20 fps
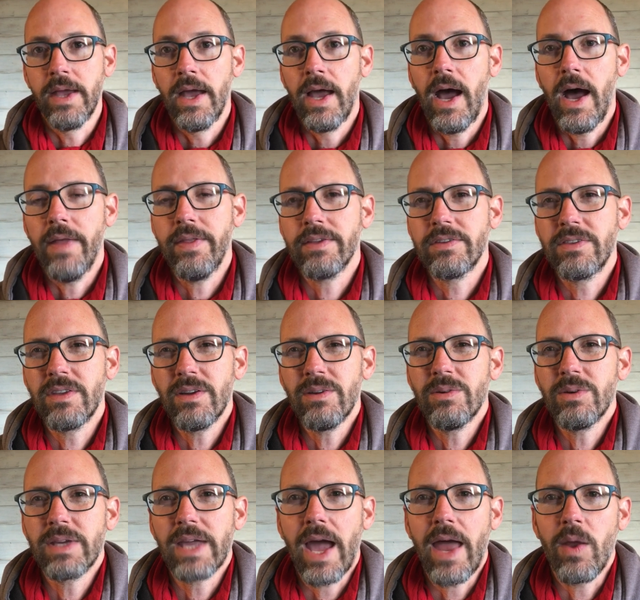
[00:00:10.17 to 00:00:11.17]
And there's no
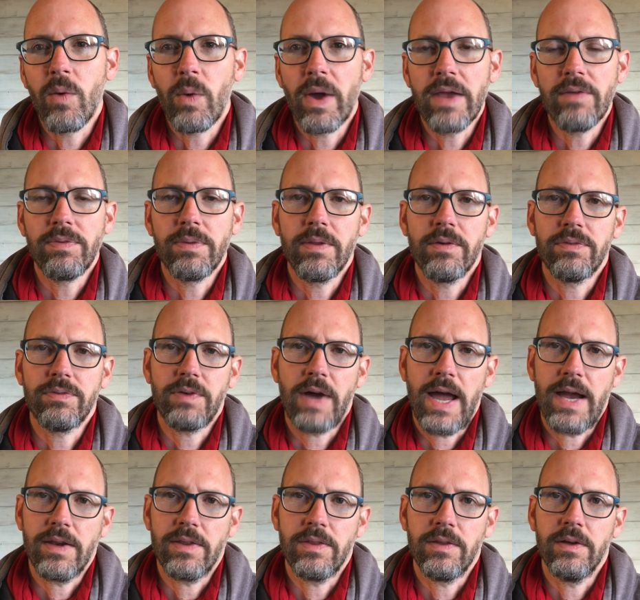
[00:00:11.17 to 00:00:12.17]
getting away from the
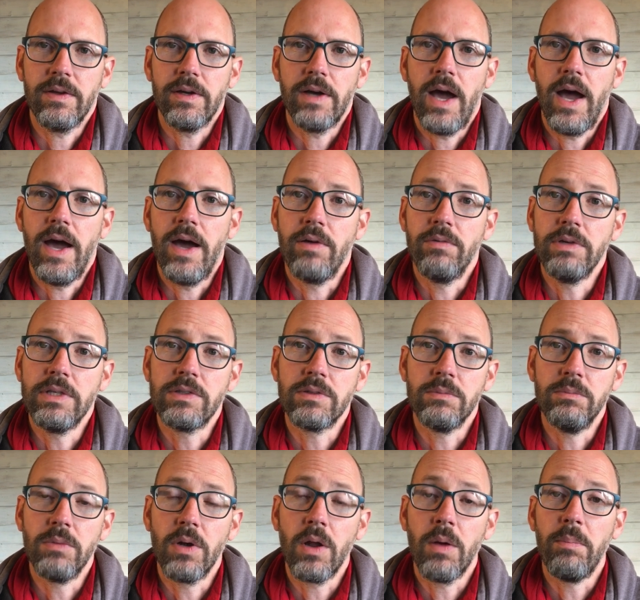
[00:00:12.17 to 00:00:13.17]
fact that Riese
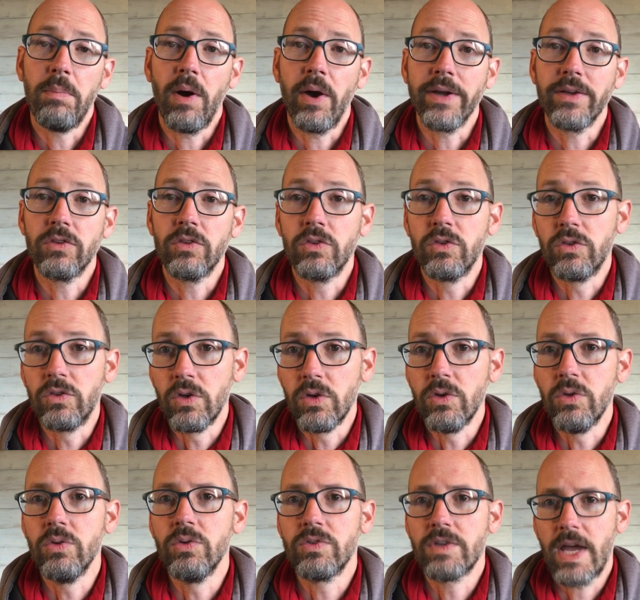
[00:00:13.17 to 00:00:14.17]
Müller bikes
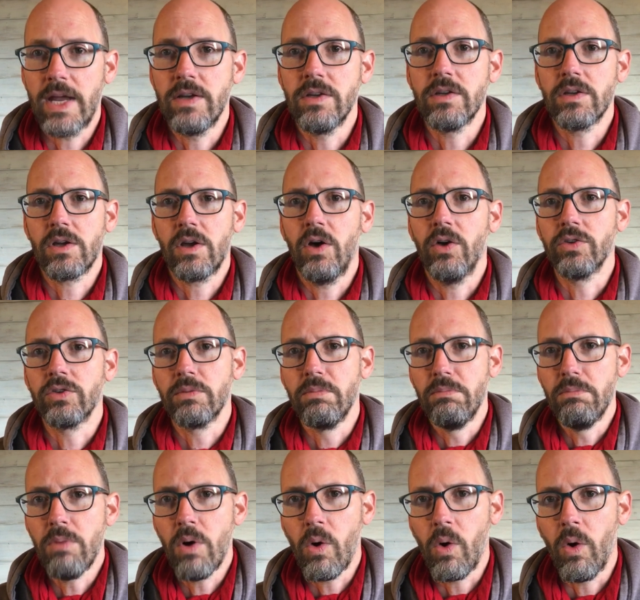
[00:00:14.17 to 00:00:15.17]
do tend to cost
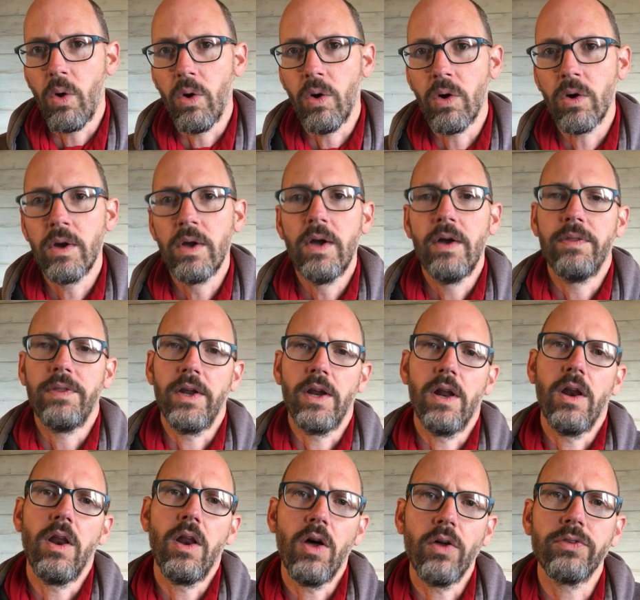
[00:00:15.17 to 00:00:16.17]
more than a
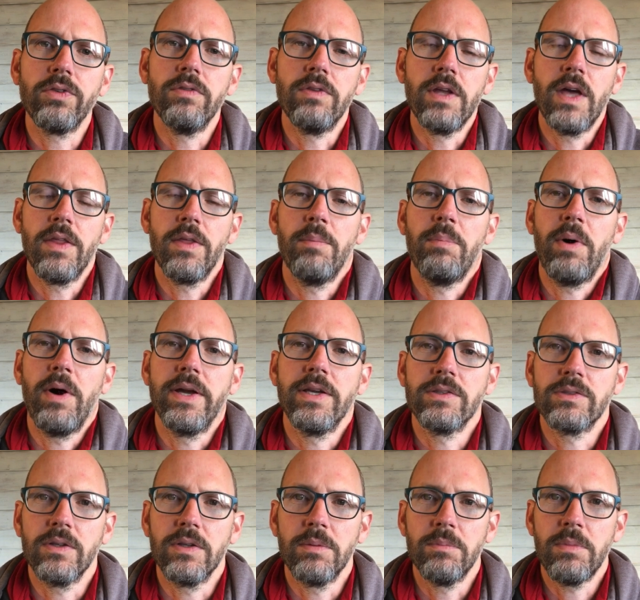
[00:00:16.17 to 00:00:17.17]
lot of the other
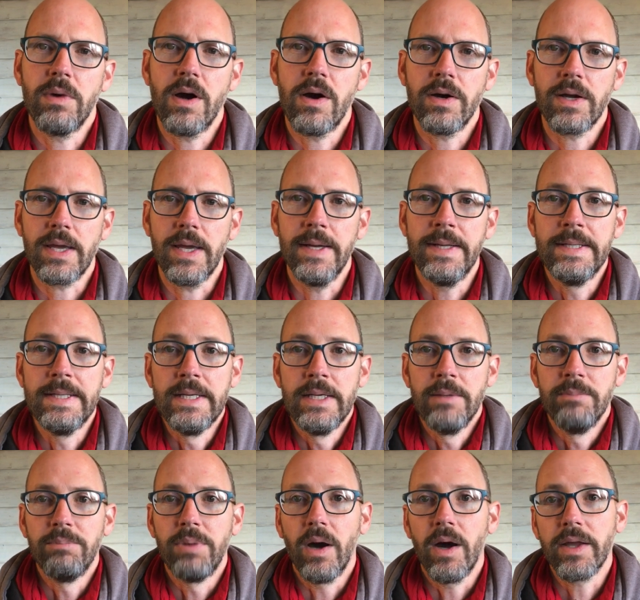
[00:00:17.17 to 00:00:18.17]
bikes on the market.
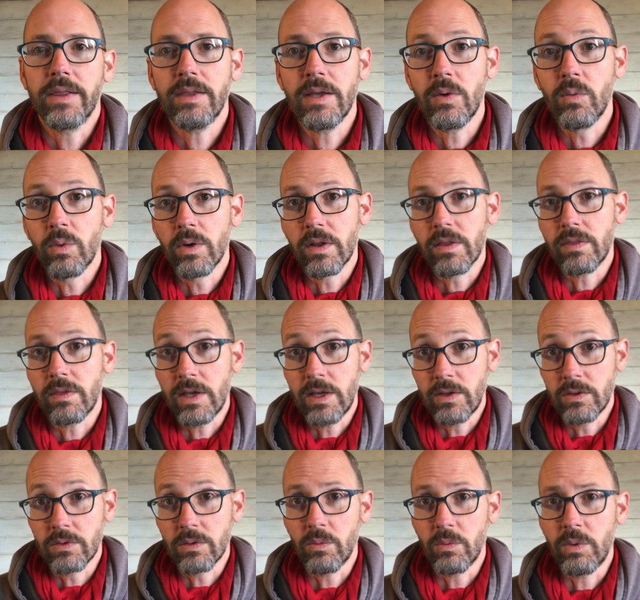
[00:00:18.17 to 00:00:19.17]
But I think one of the
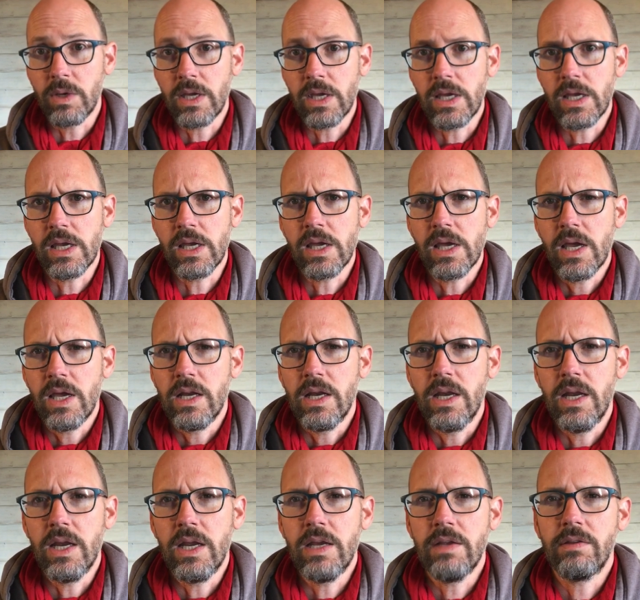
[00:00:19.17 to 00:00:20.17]
things that we
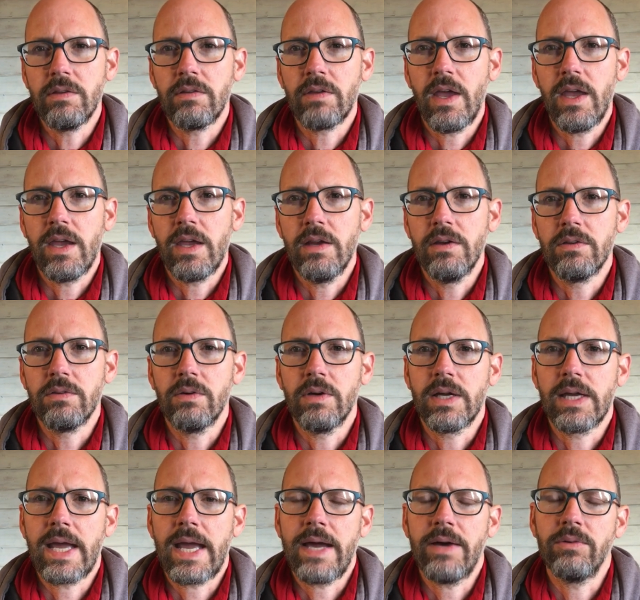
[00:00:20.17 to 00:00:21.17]
need to take into
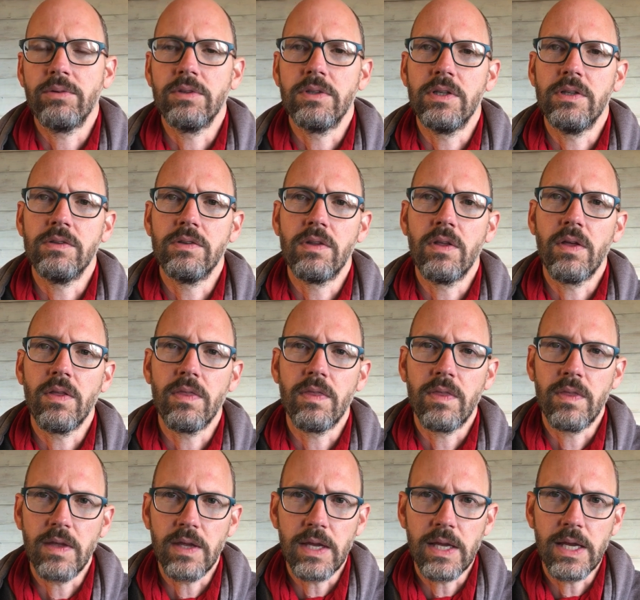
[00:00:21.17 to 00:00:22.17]
account is that
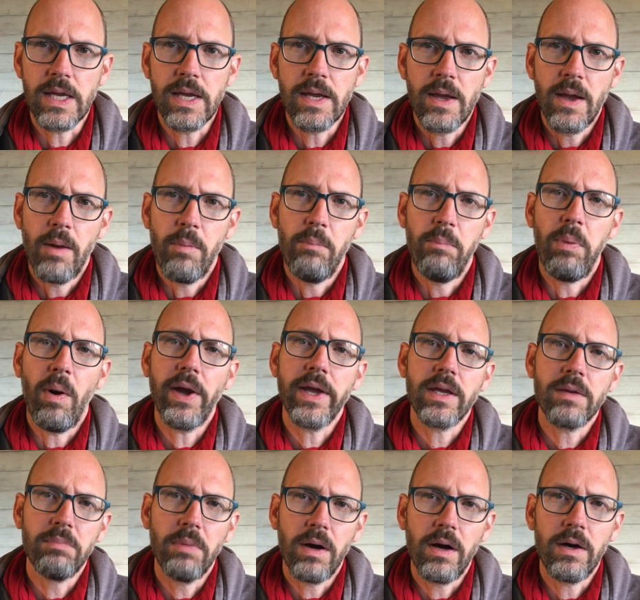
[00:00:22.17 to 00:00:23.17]
the
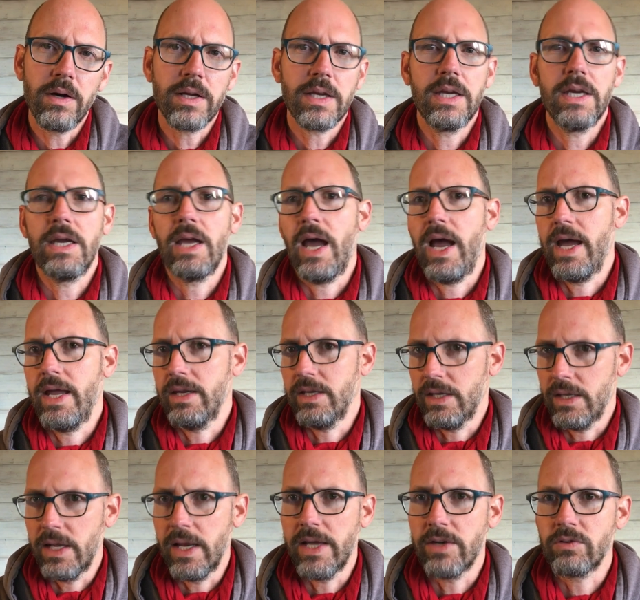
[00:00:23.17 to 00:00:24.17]
bike market and
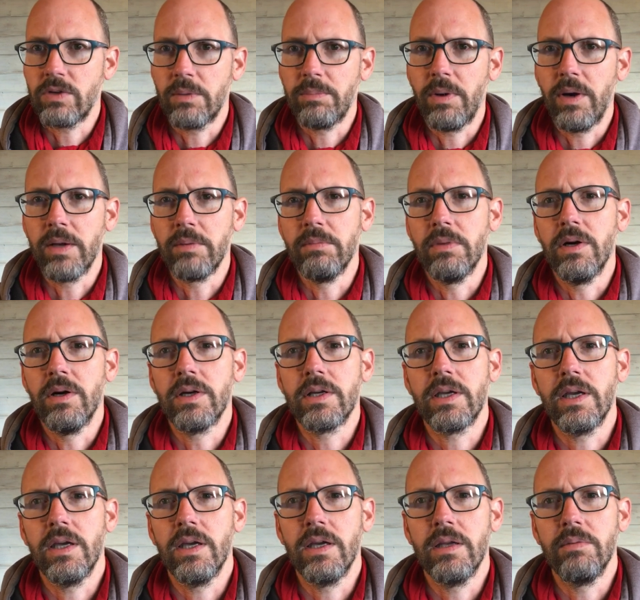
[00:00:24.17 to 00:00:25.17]
electric bike
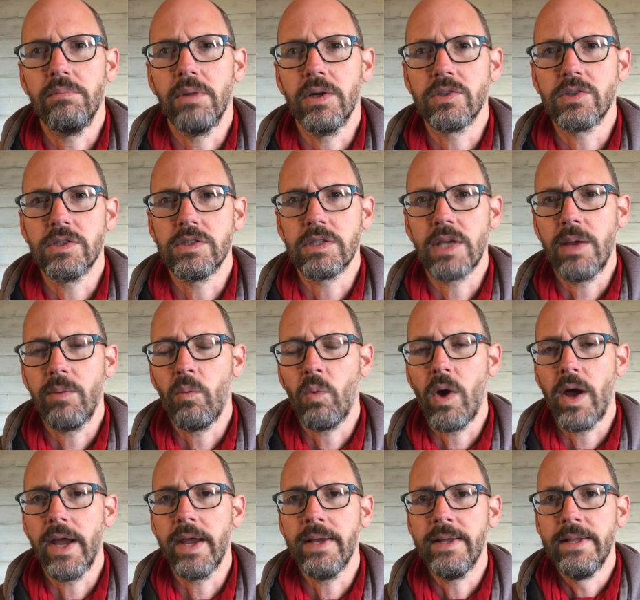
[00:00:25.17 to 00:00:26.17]
market in much the same way